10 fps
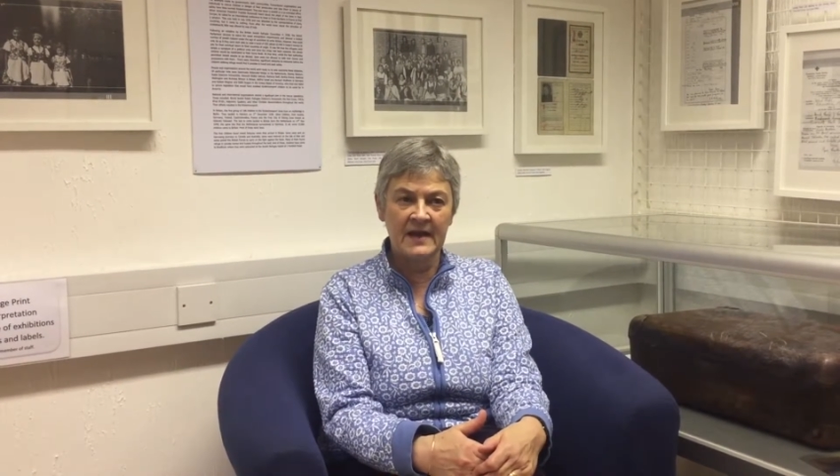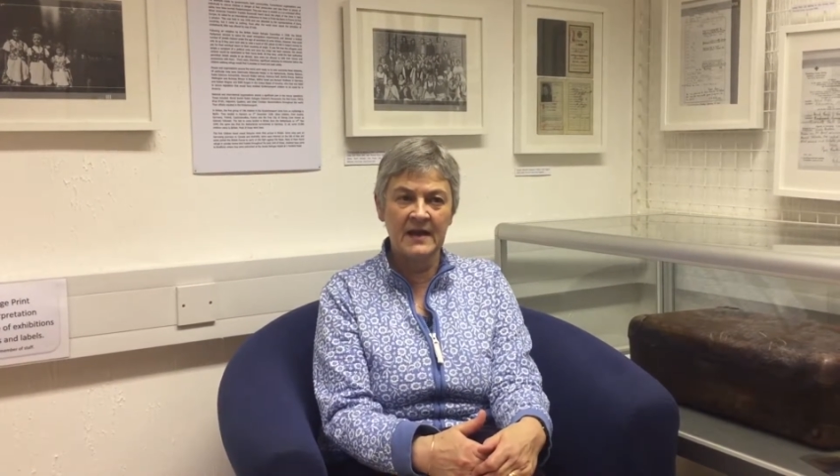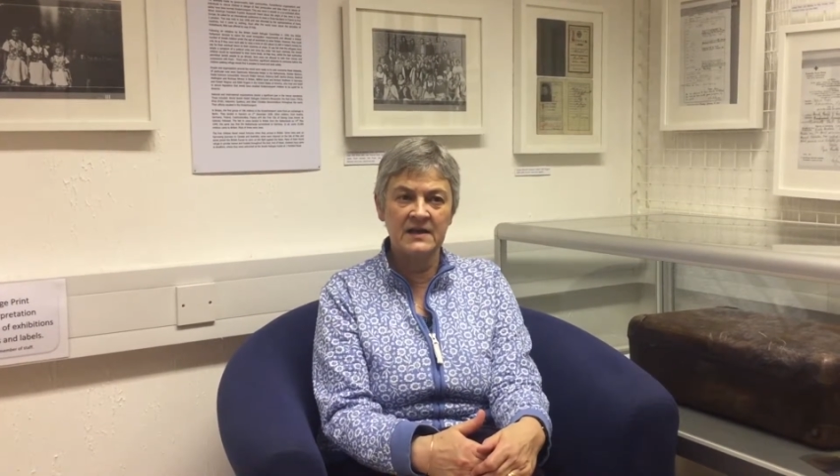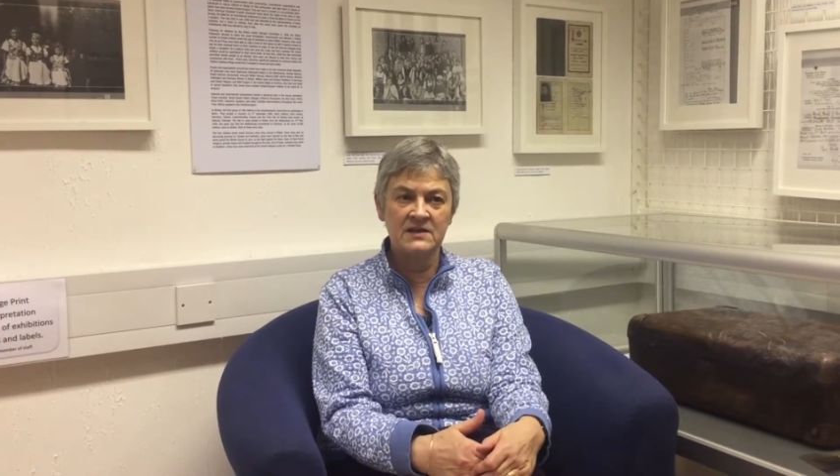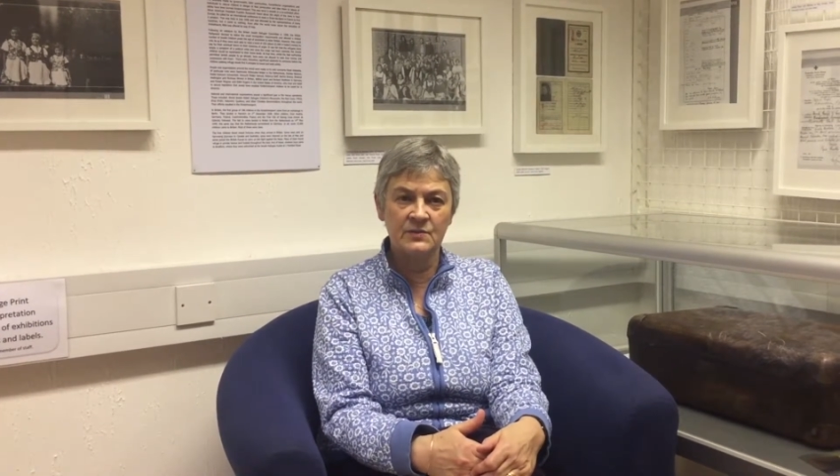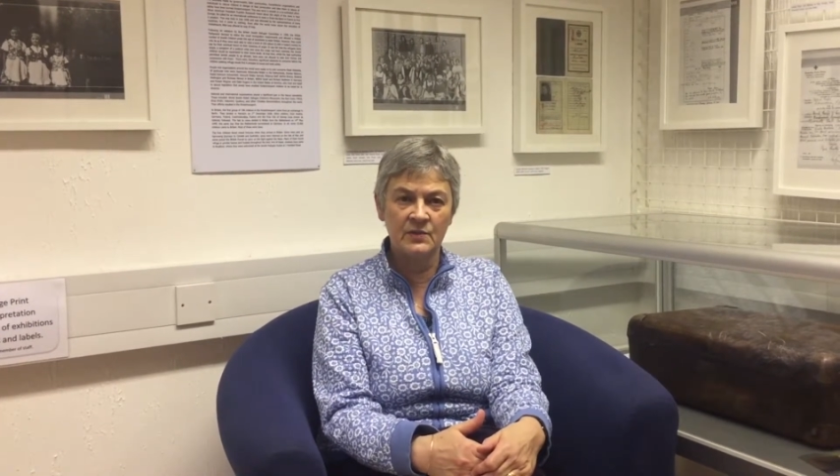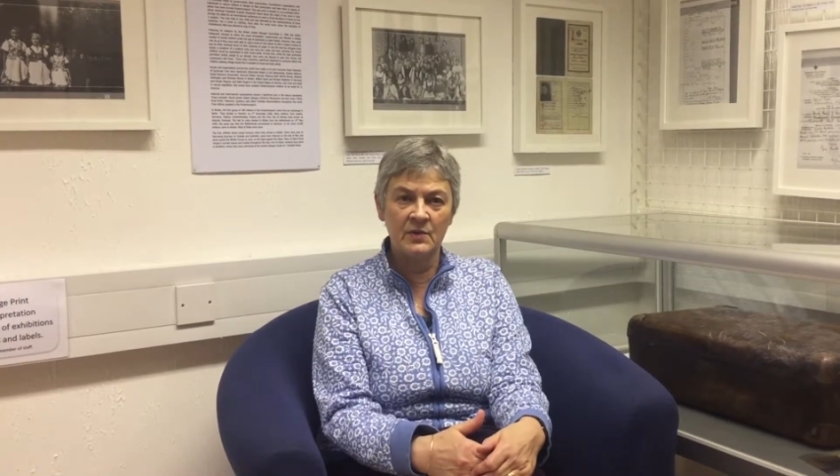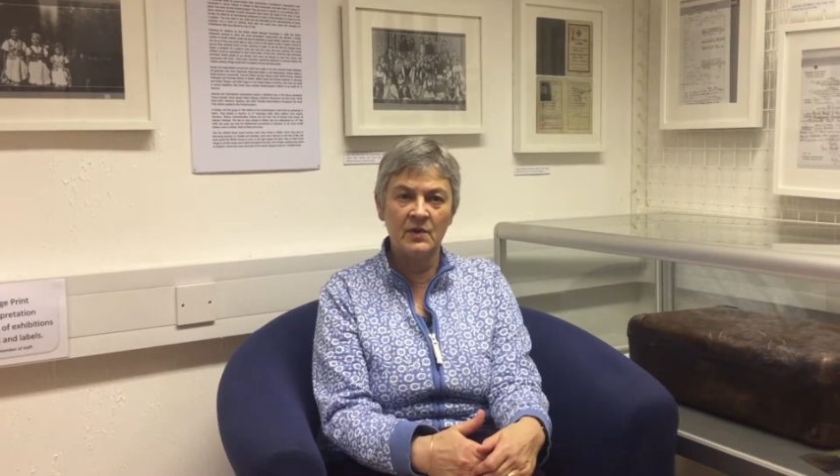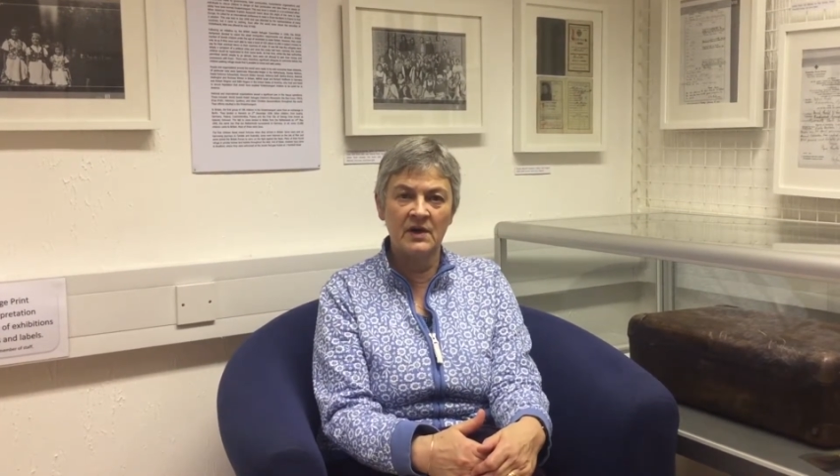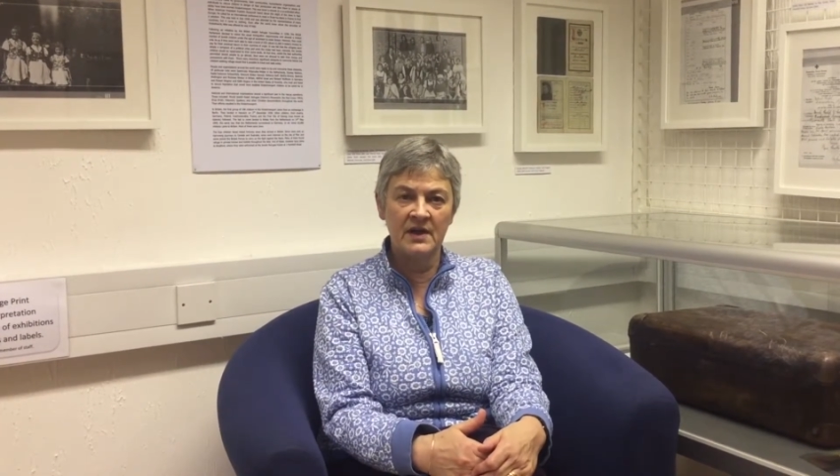as
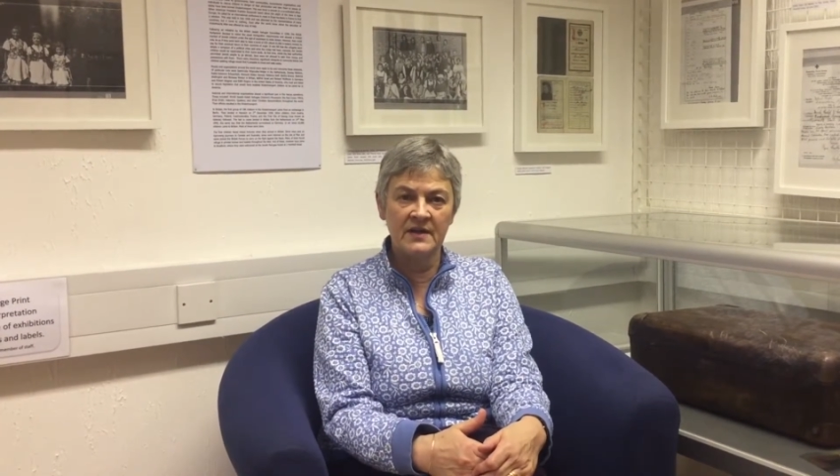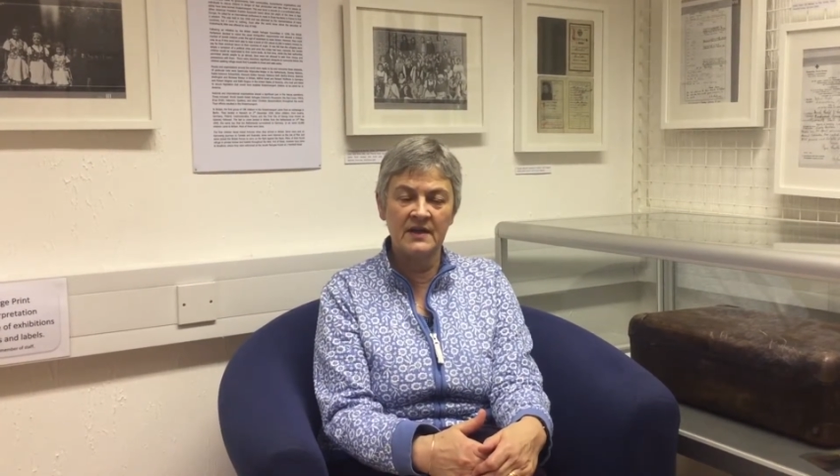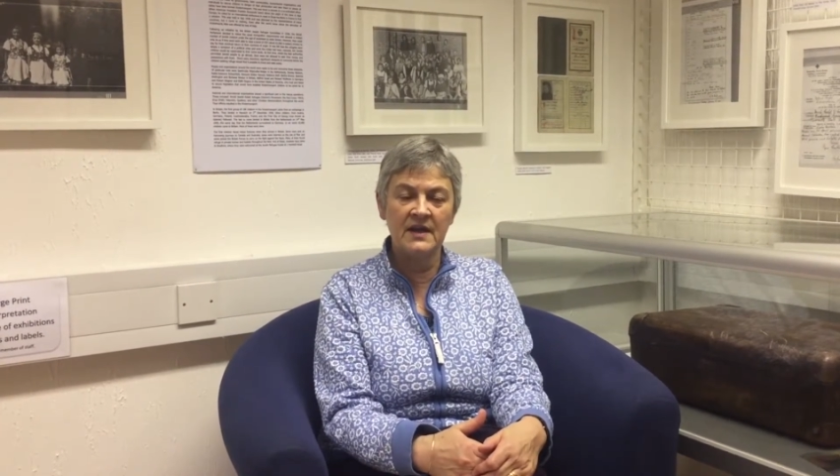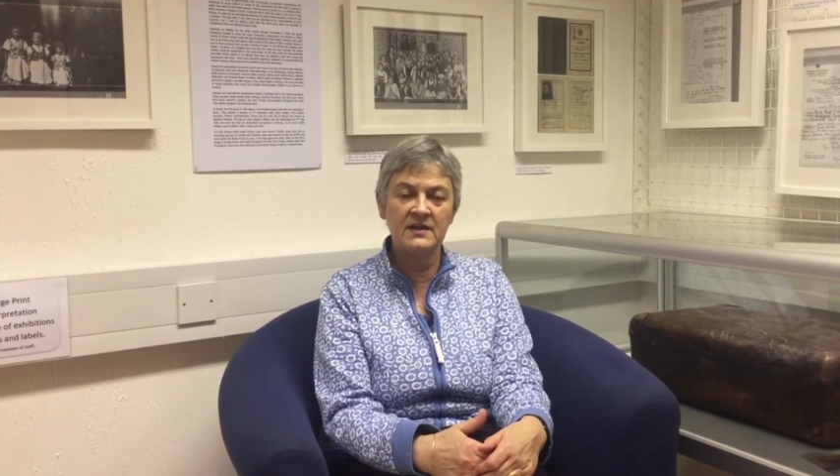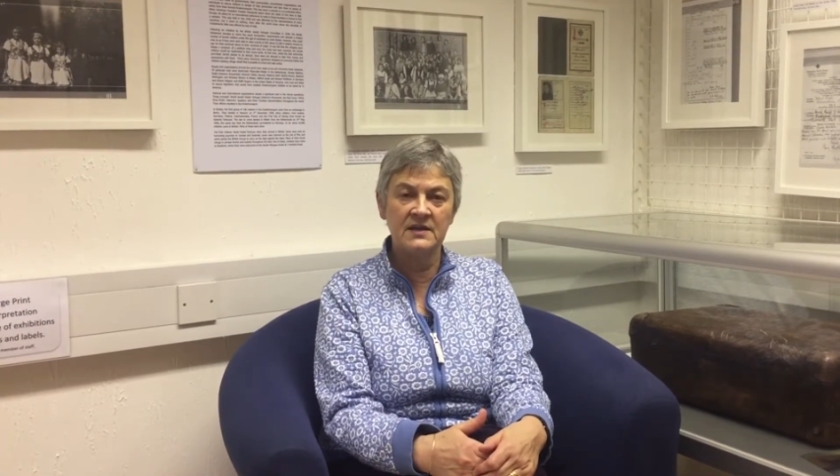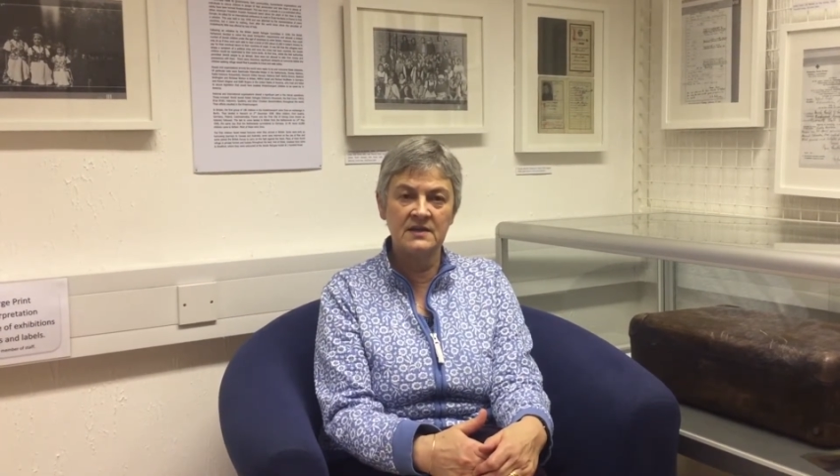we were in the late